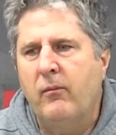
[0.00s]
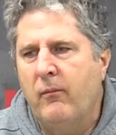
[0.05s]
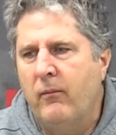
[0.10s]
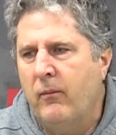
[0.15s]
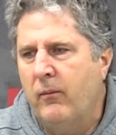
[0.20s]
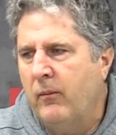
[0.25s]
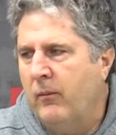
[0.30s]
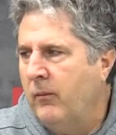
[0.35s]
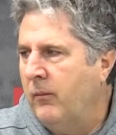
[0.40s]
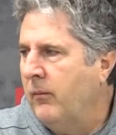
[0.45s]

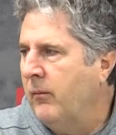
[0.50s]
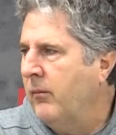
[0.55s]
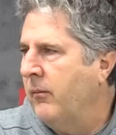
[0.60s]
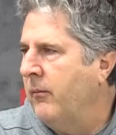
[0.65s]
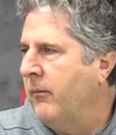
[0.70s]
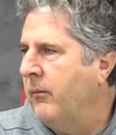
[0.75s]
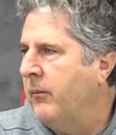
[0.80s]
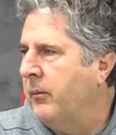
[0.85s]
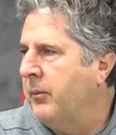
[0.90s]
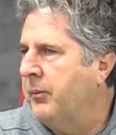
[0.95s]
Your
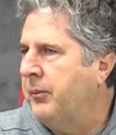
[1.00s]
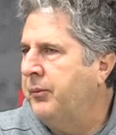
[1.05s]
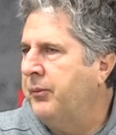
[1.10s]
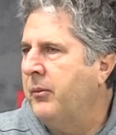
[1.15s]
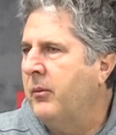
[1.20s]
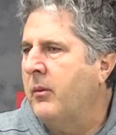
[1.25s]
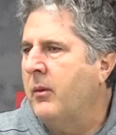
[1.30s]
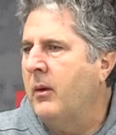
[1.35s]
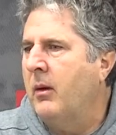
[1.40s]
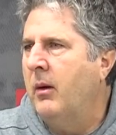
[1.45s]
meeting
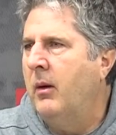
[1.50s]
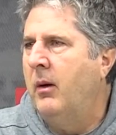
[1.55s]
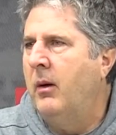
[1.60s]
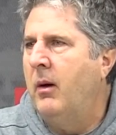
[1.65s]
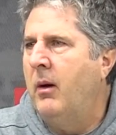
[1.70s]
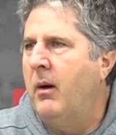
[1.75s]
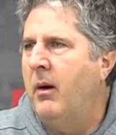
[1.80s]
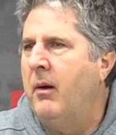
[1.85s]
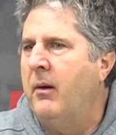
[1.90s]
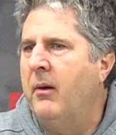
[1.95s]
reservation has been
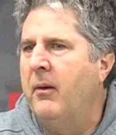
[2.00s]
extended.